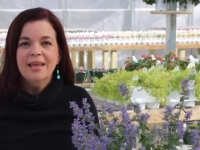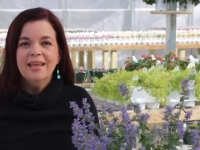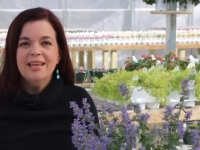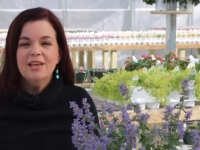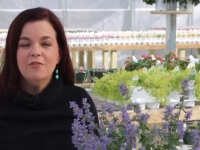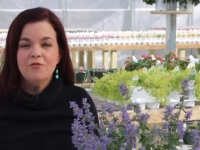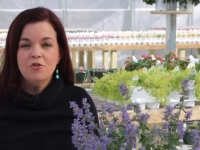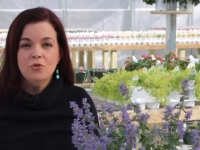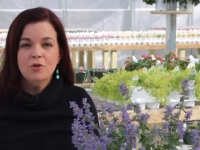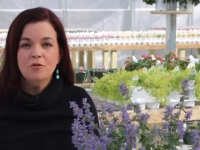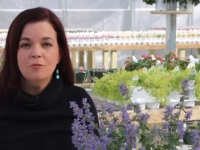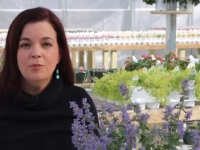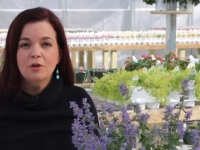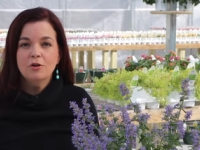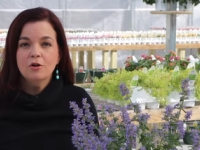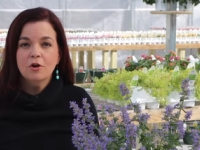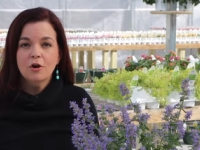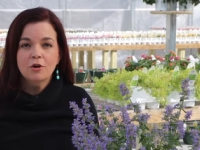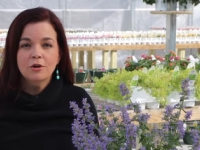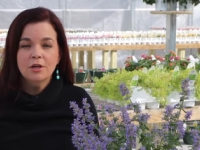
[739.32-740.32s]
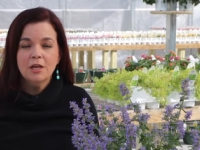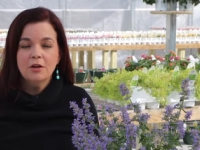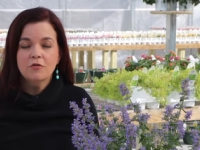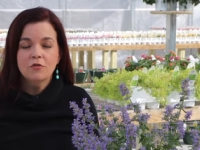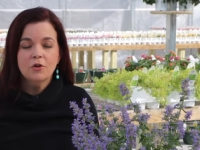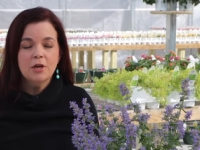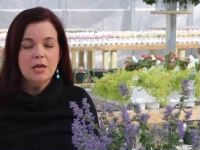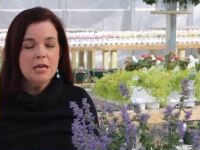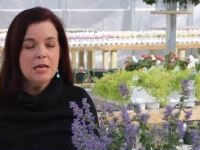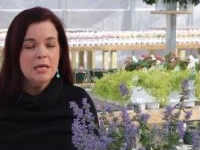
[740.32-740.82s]
If you have been gardening
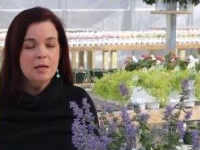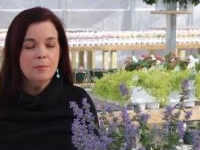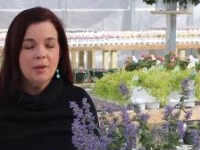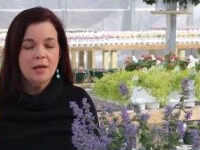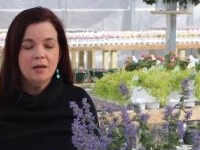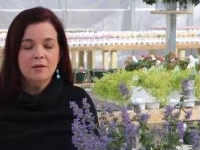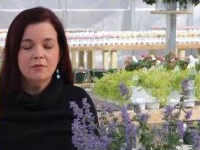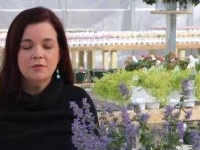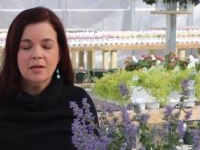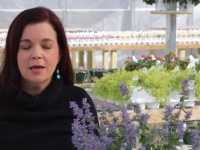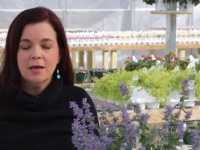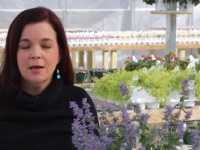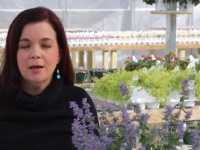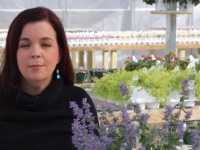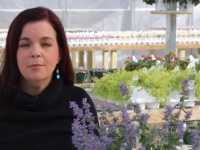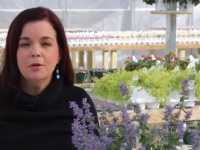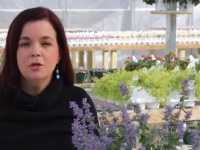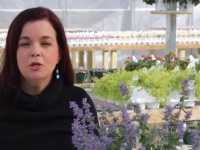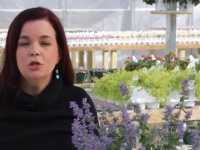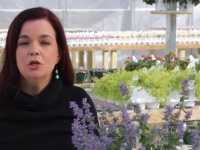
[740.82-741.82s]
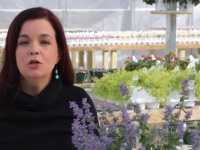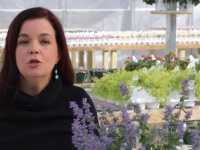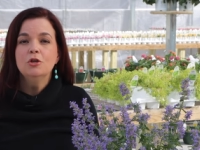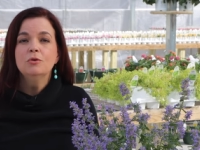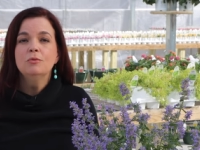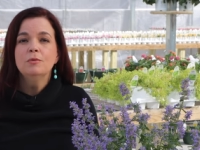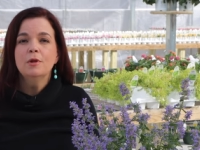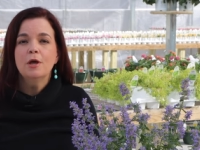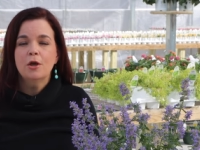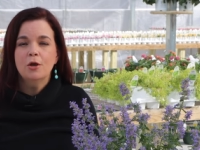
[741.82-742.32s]
for any amount of time,
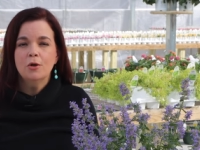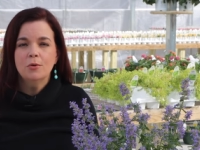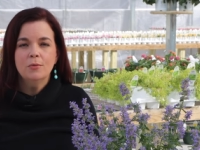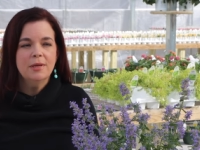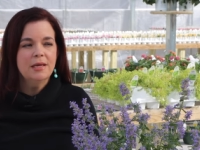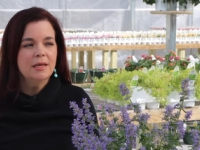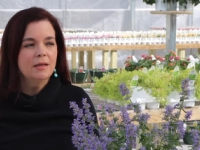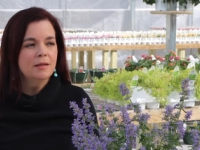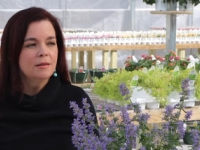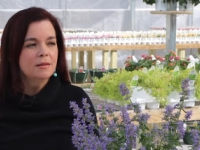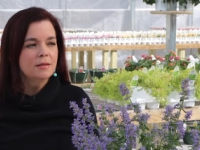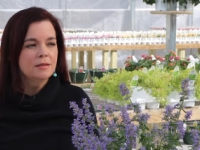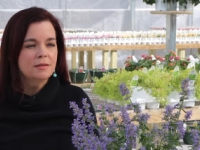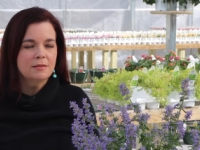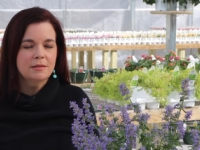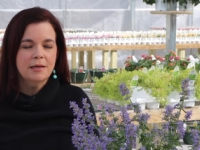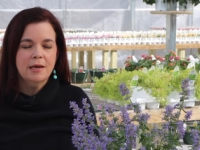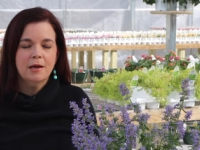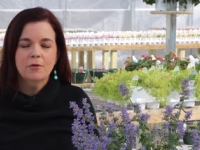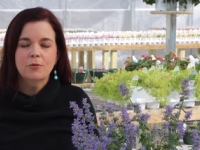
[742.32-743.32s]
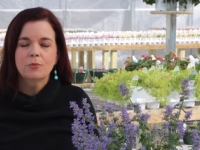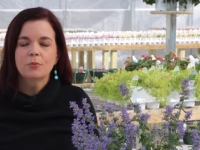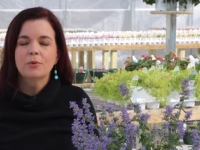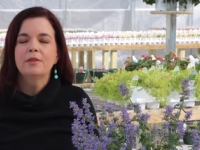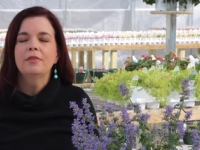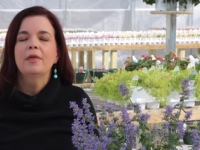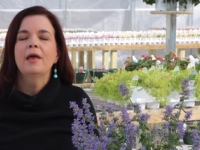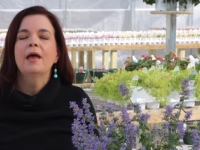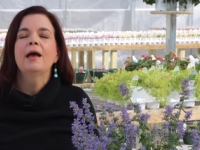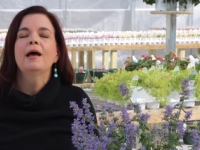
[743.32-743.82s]
you know in the South,
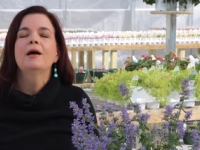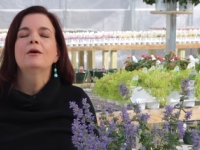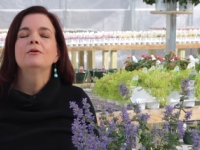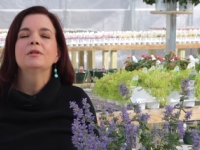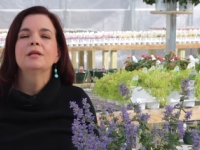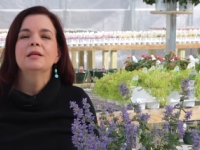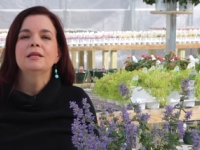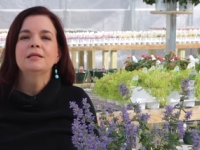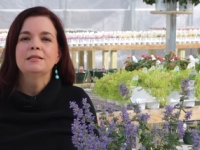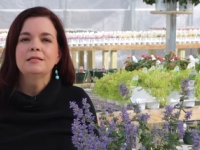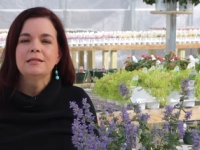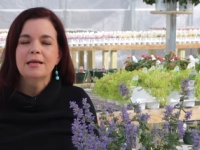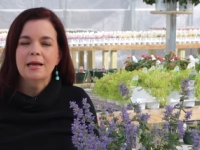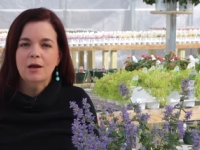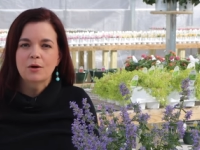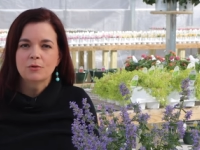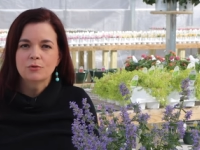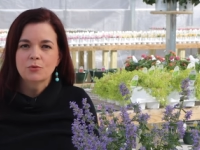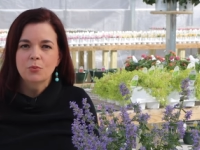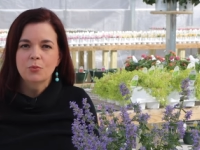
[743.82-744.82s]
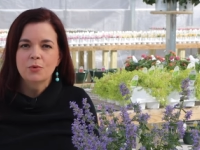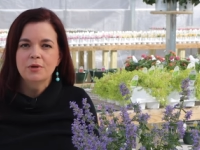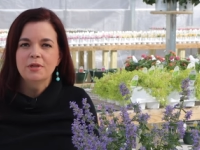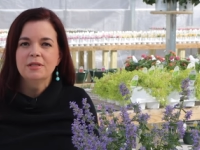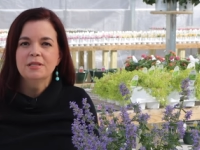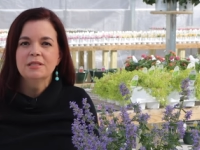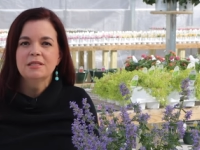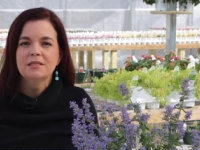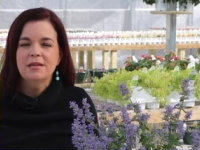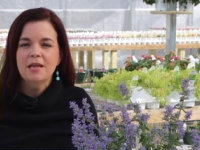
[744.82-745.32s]
without a doubt, one
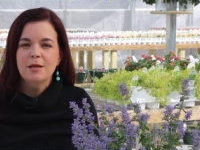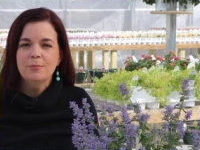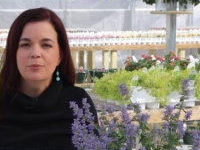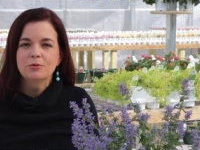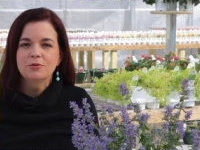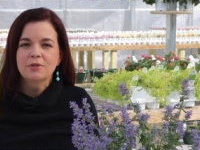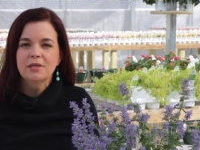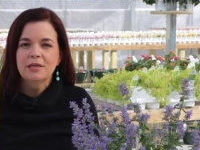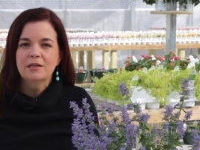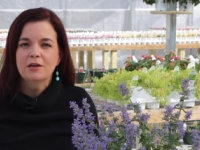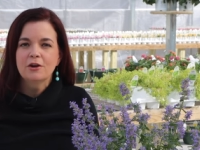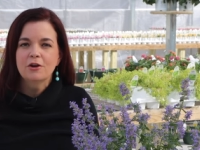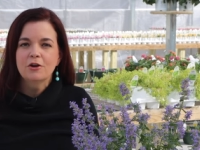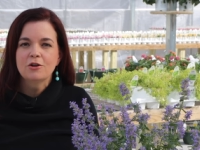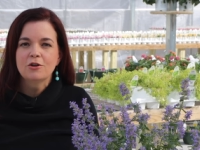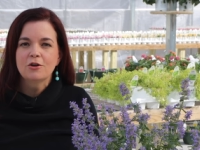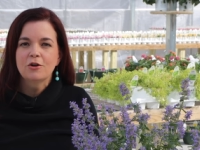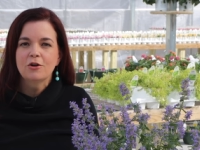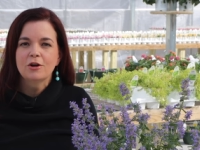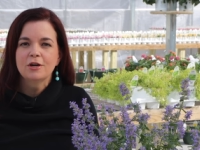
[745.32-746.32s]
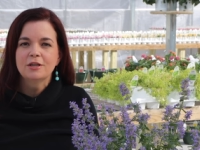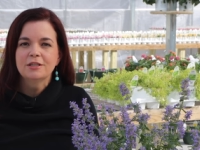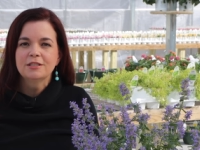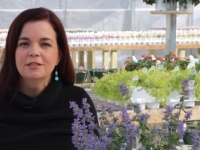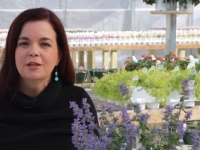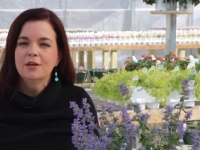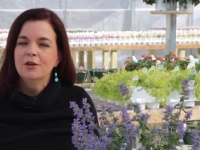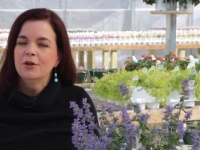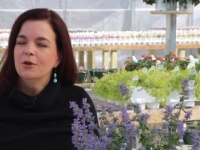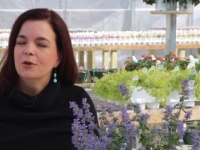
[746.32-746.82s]
of the staples in our
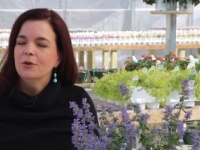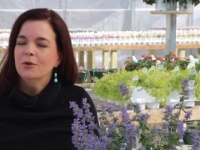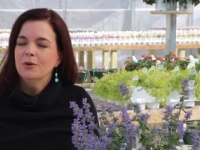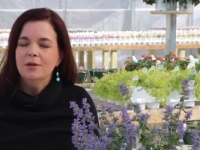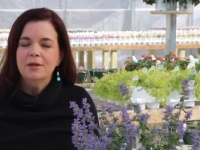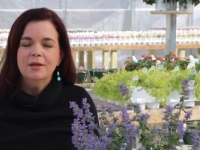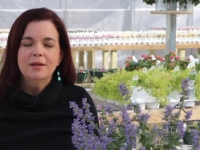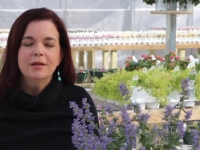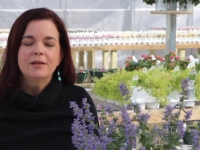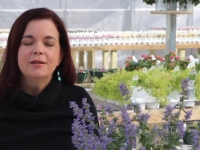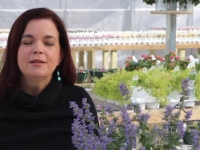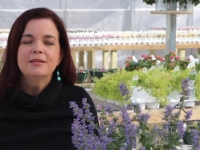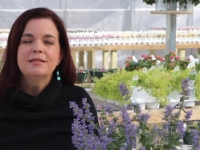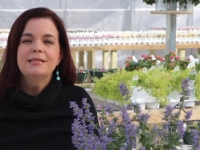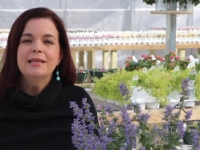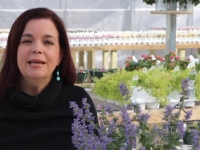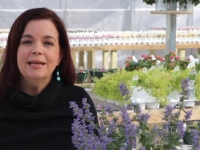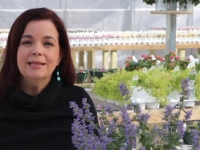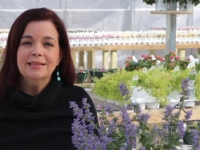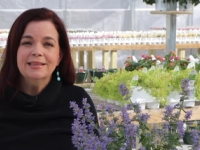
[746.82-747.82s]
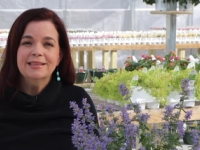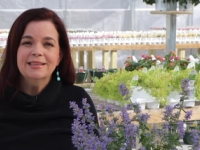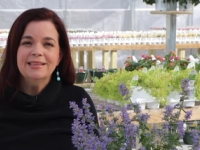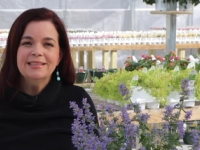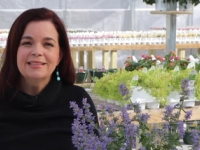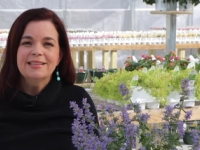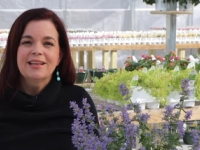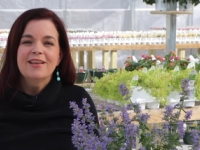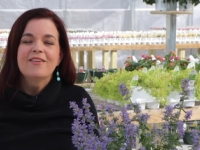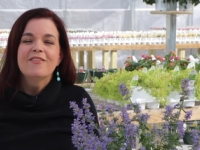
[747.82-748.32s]
yards,
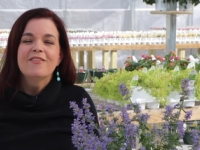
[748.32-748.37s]
daylilies.